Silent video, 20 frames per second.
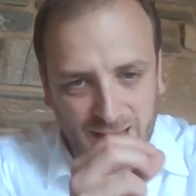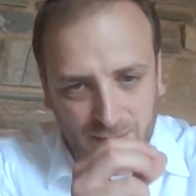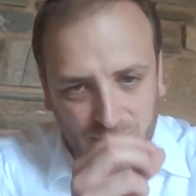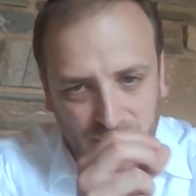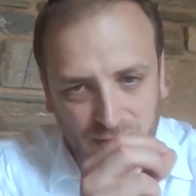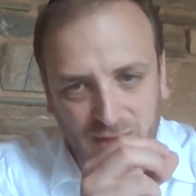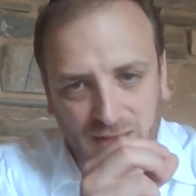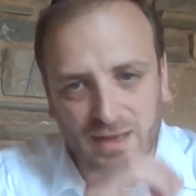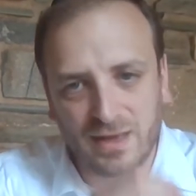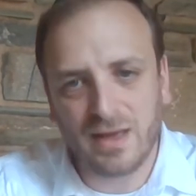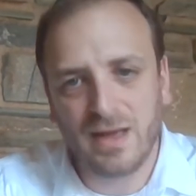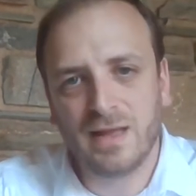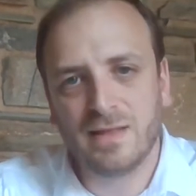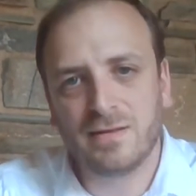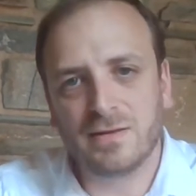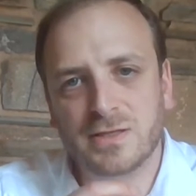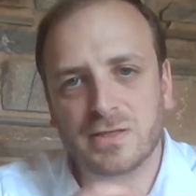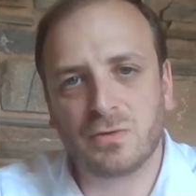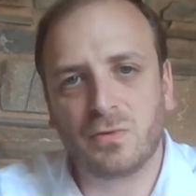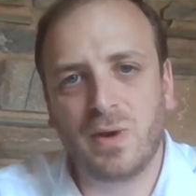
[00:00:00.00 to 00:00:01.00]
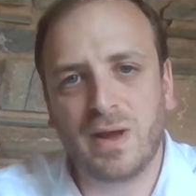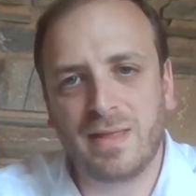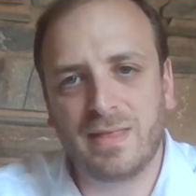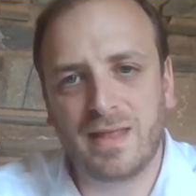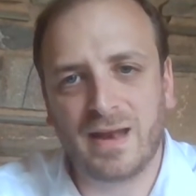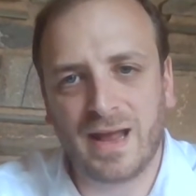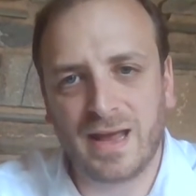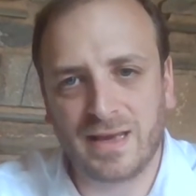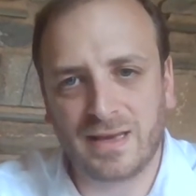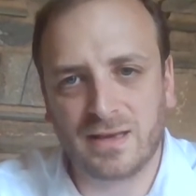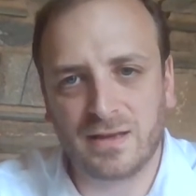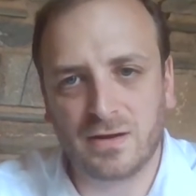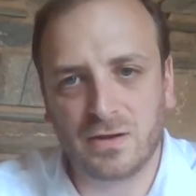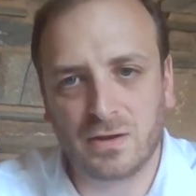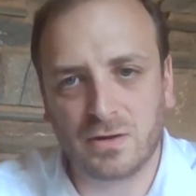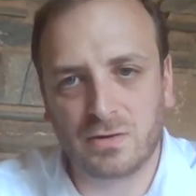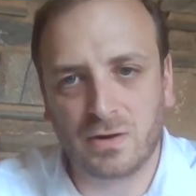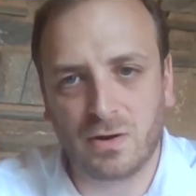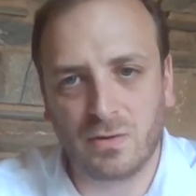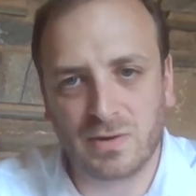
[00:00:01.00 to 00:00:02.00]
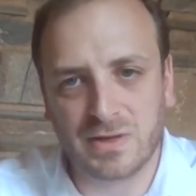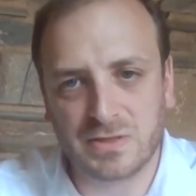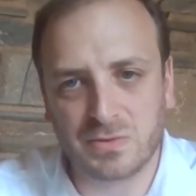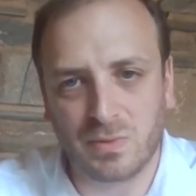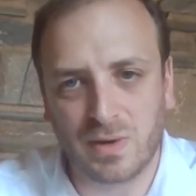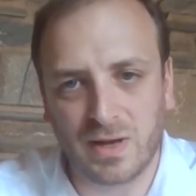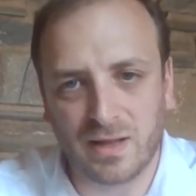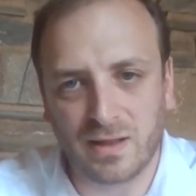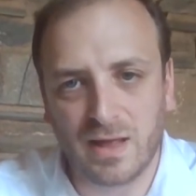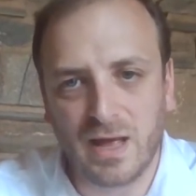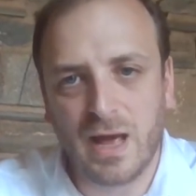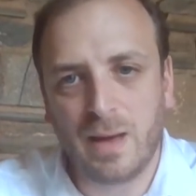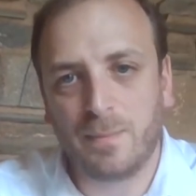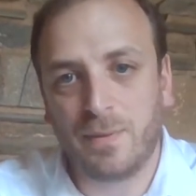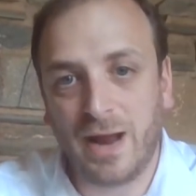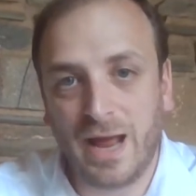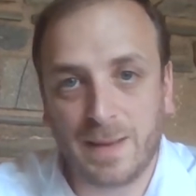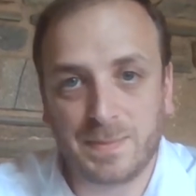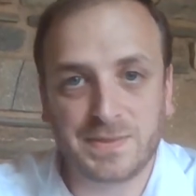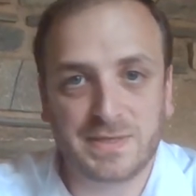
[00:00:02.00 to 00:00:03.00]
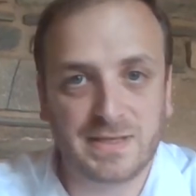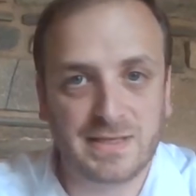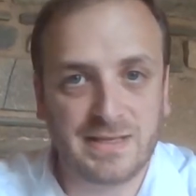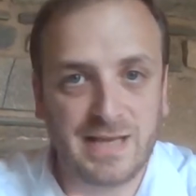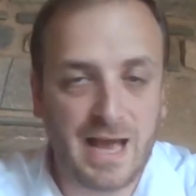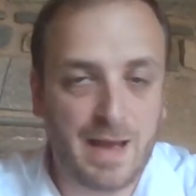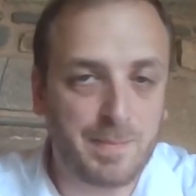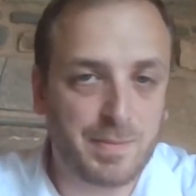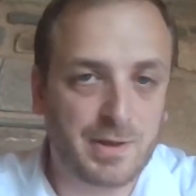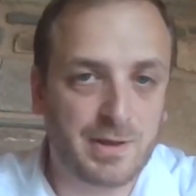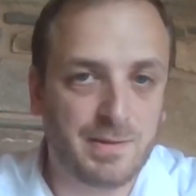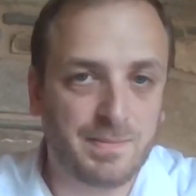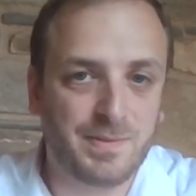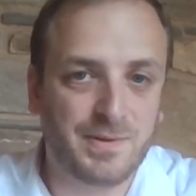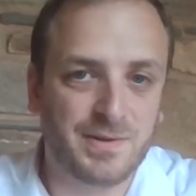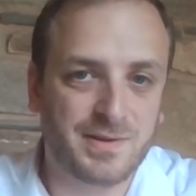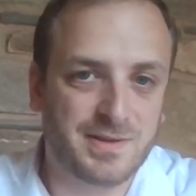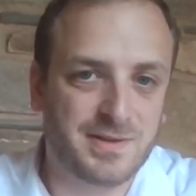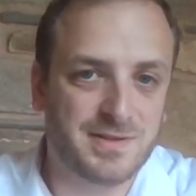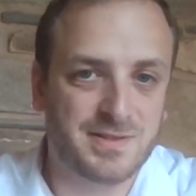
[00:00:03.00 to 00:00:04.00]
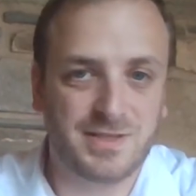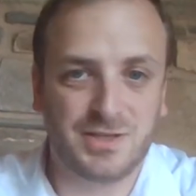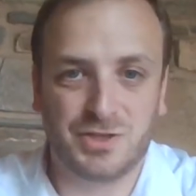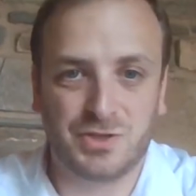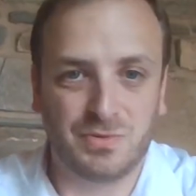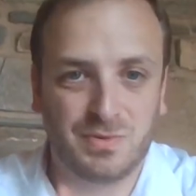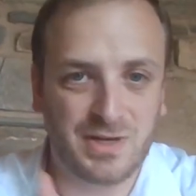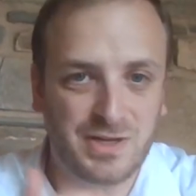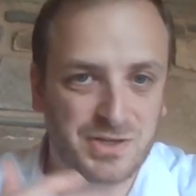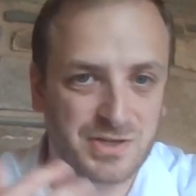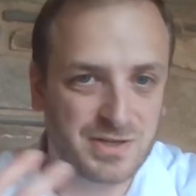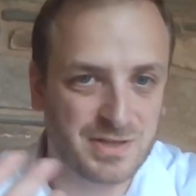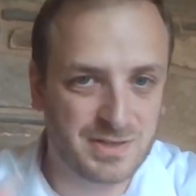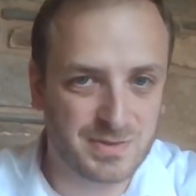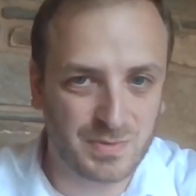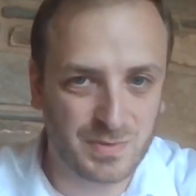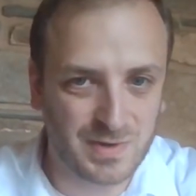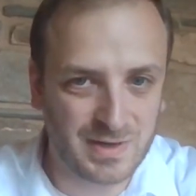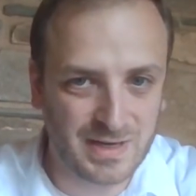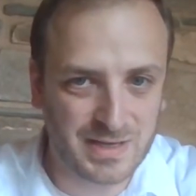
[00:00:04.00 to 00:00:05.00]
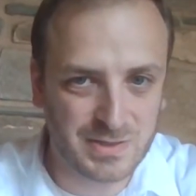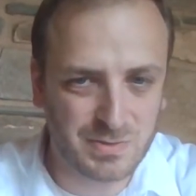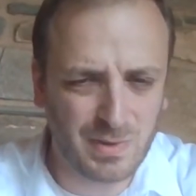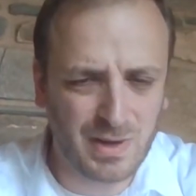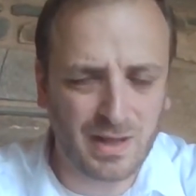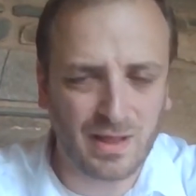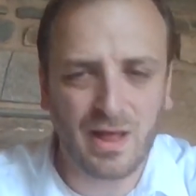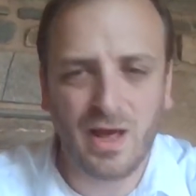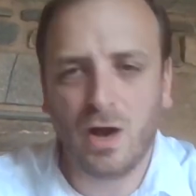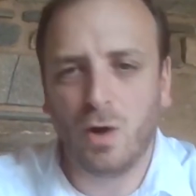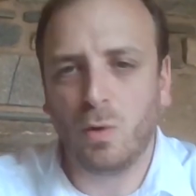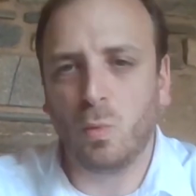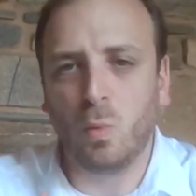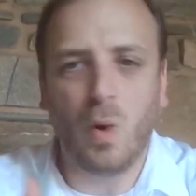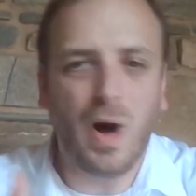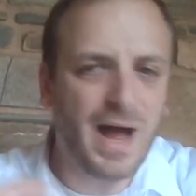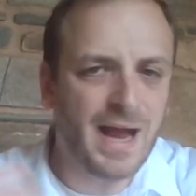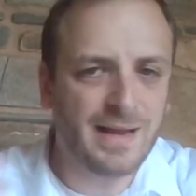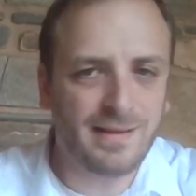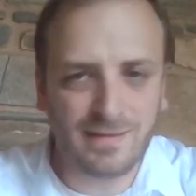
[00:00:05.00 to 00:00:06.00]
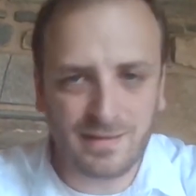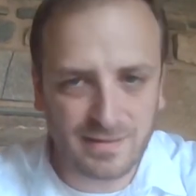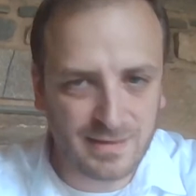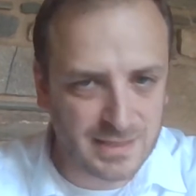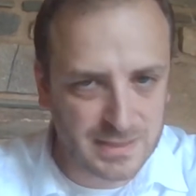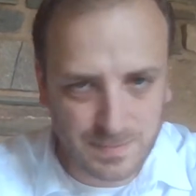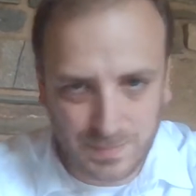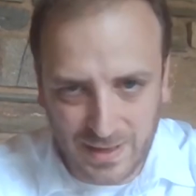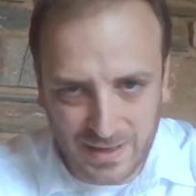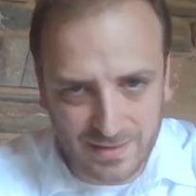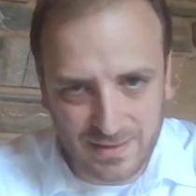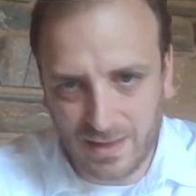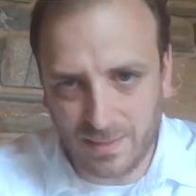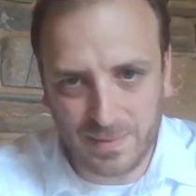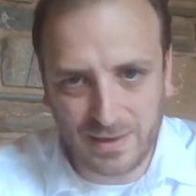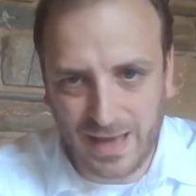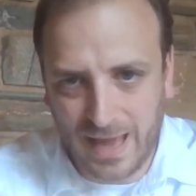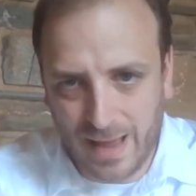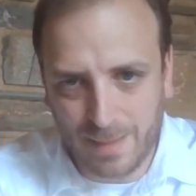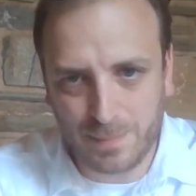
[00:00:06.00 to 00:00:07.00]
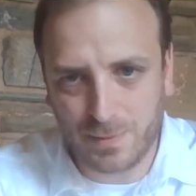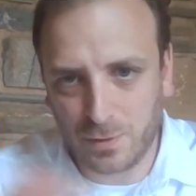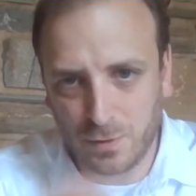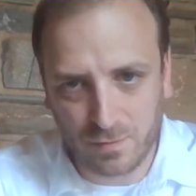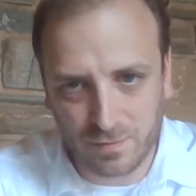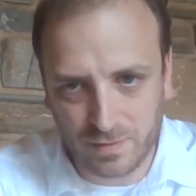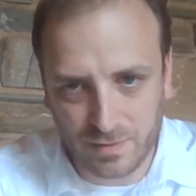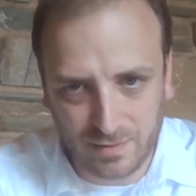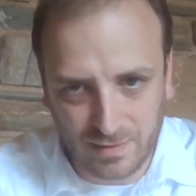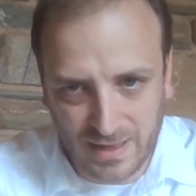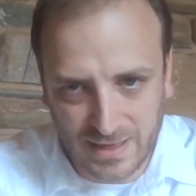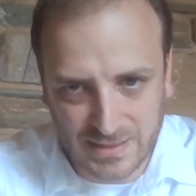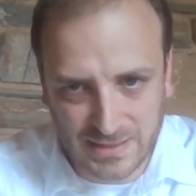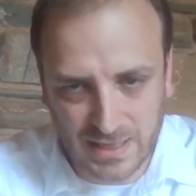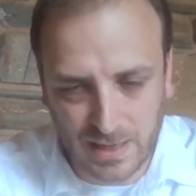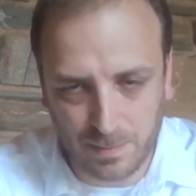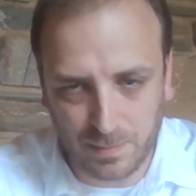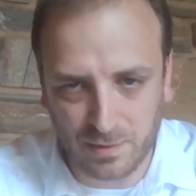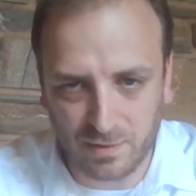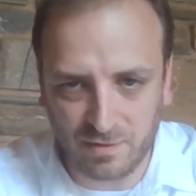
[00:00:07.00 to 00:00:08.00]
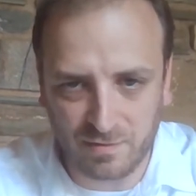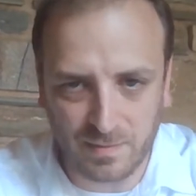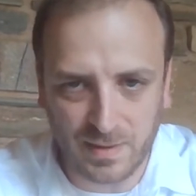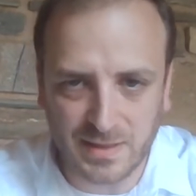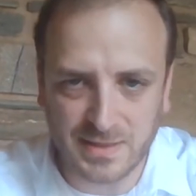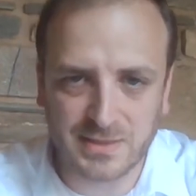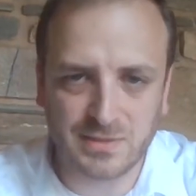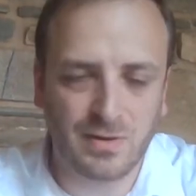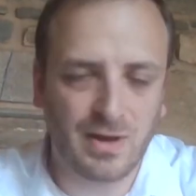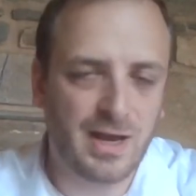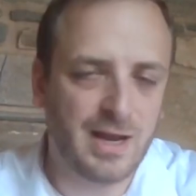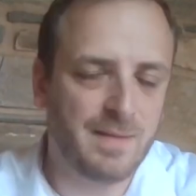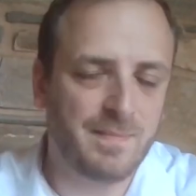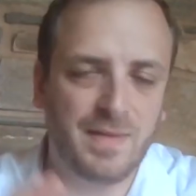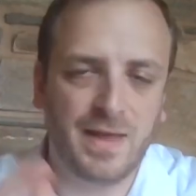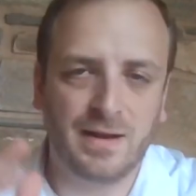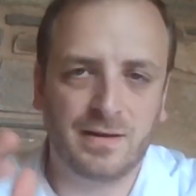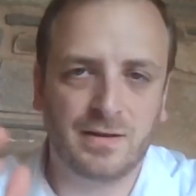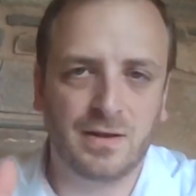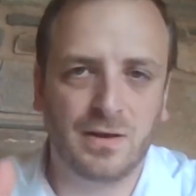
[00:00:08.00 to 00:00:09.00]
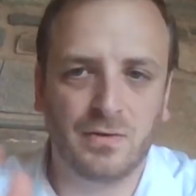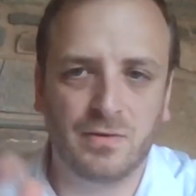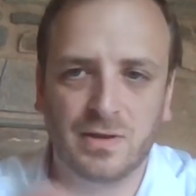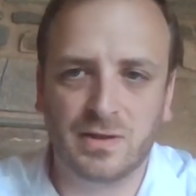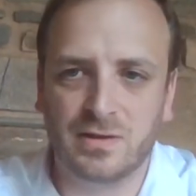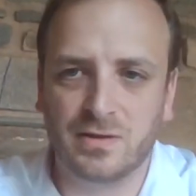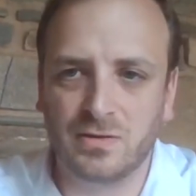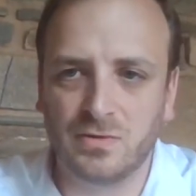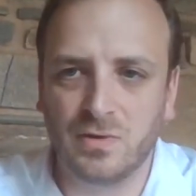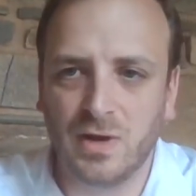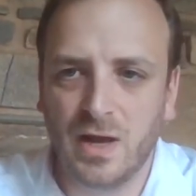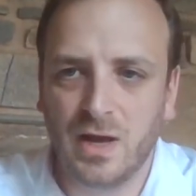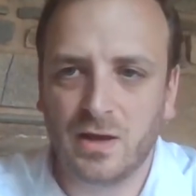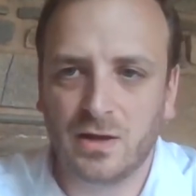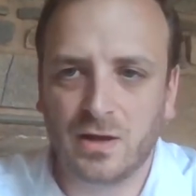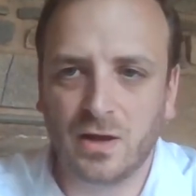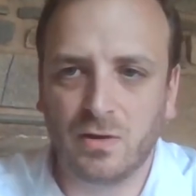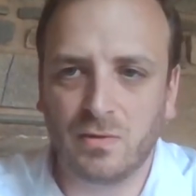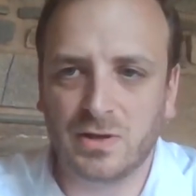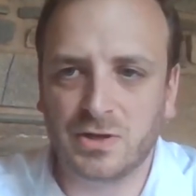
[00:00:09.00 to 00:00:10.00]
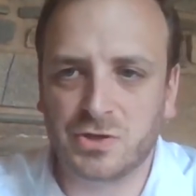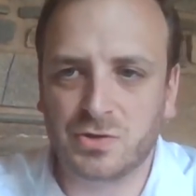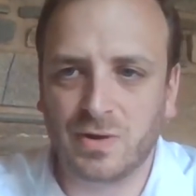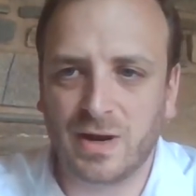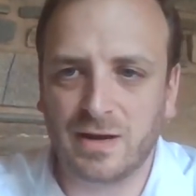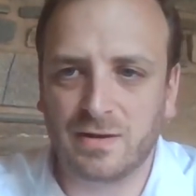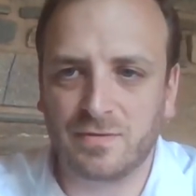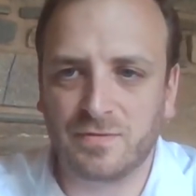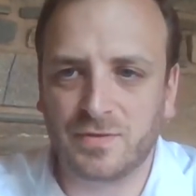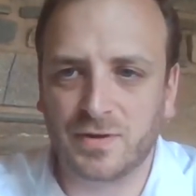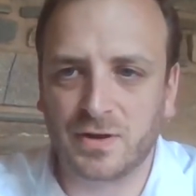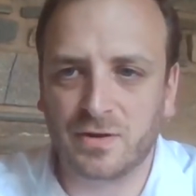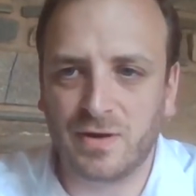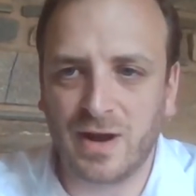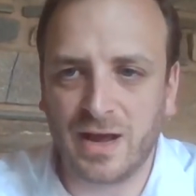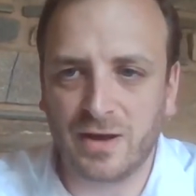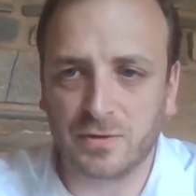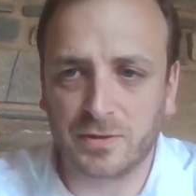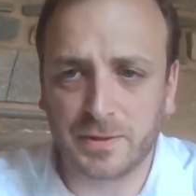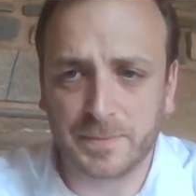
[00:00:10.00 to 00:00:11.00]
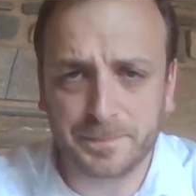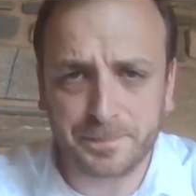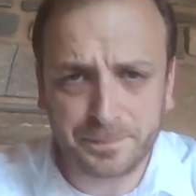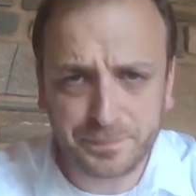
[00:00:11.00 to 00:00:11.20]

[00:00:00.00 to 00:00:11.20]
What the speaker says: thing, there's a way that I can grow as well. Perhaps this is applicable to situations we're in as well. Why did this pandemic happen over the last couple of months? So I am not going to go and try to figure out